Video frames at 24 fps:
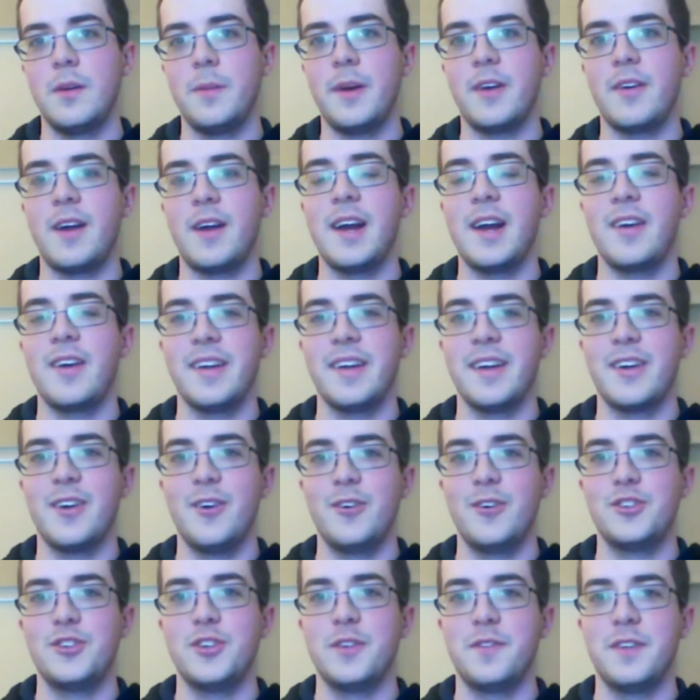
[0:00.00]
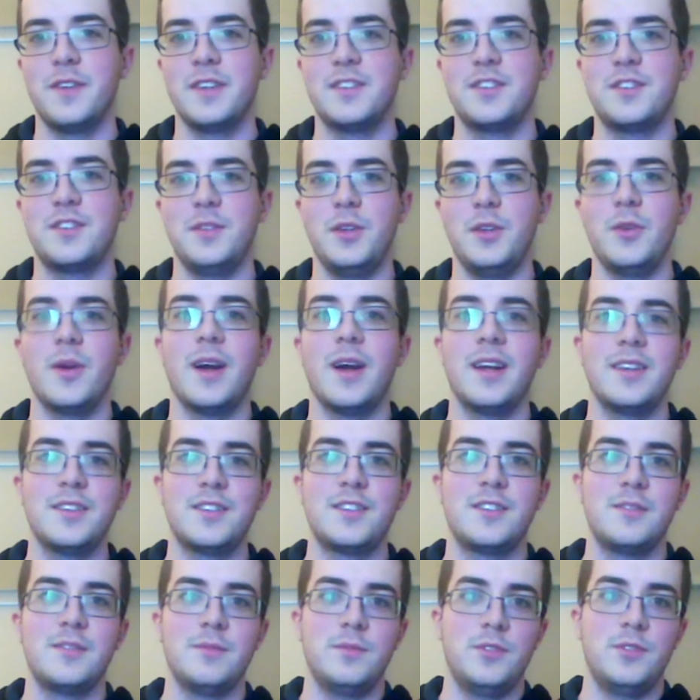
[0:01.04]
about hiring a coach if it's you
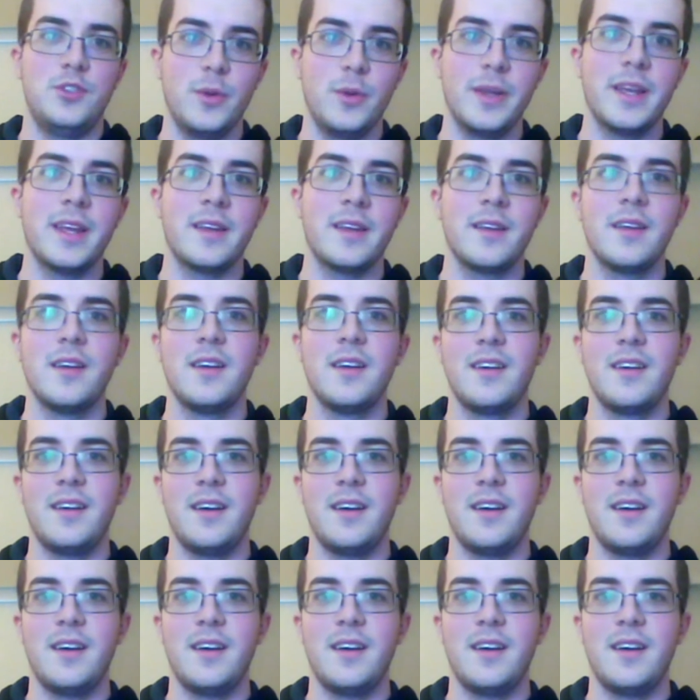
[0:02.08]
guys doing it